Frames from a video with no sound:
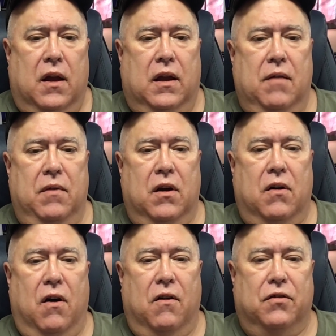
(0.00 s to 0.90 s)
give me a
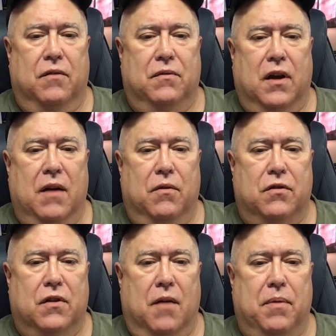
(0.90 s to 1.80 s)
call sometime or
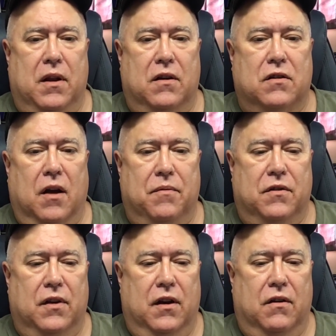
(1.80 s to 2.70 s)
stop in the shop and
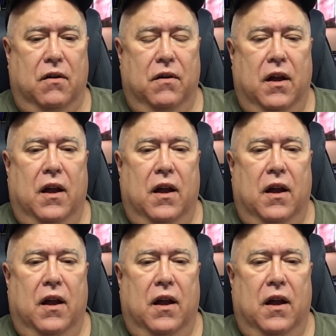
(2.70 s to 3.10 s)
say hello.